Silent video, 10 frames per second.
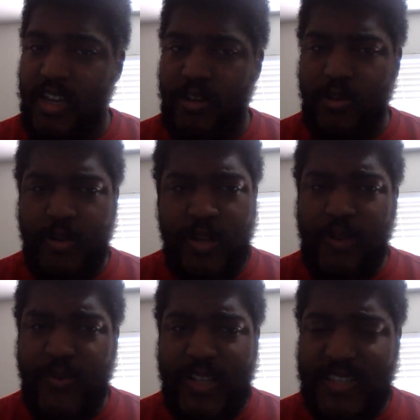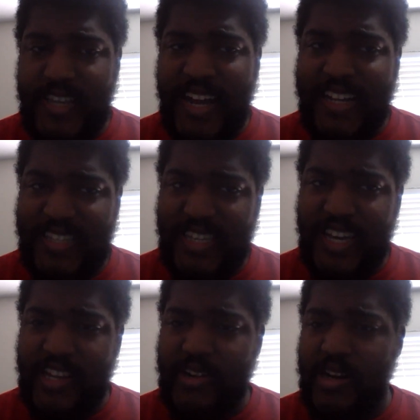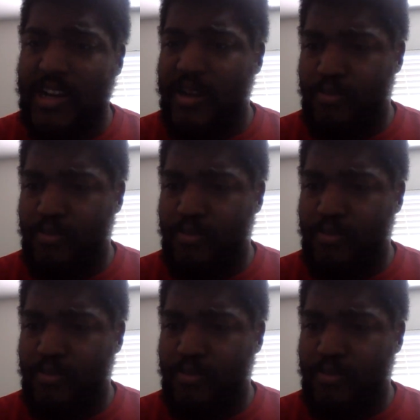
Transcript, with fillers: You know, their defense got it together,